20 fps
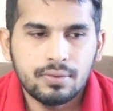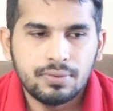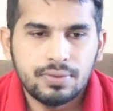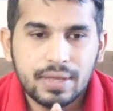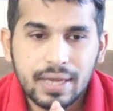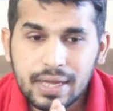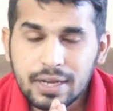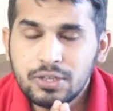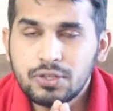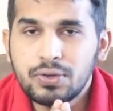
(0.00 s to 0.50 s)

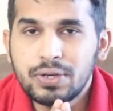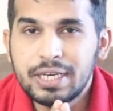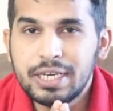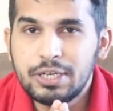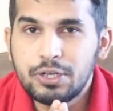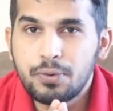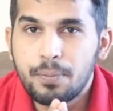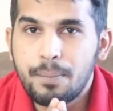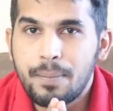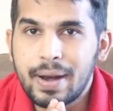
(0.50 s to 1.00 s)
there you
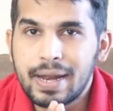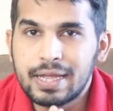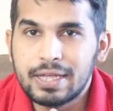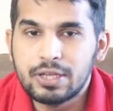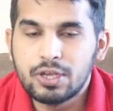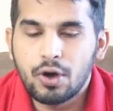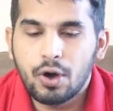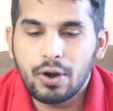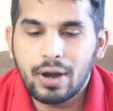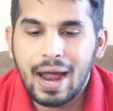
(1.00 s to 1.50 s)
need to
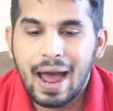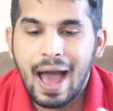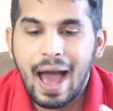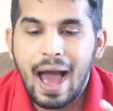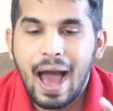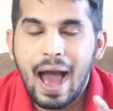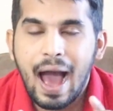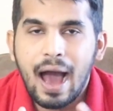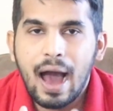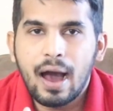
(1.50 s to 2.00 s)
bring your
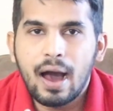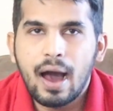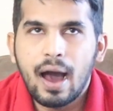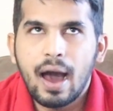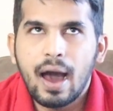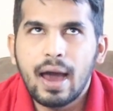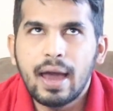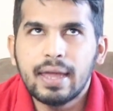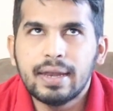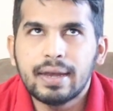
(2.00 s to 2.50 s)

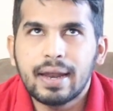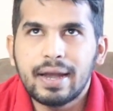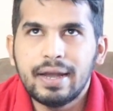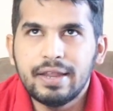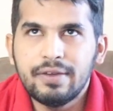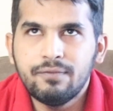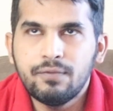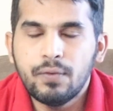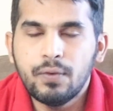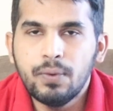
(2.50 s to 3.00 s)

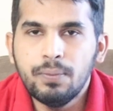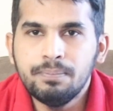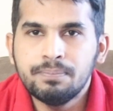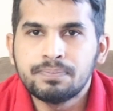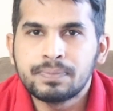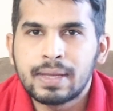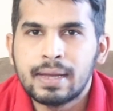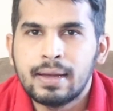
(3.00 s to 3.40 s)
I-94,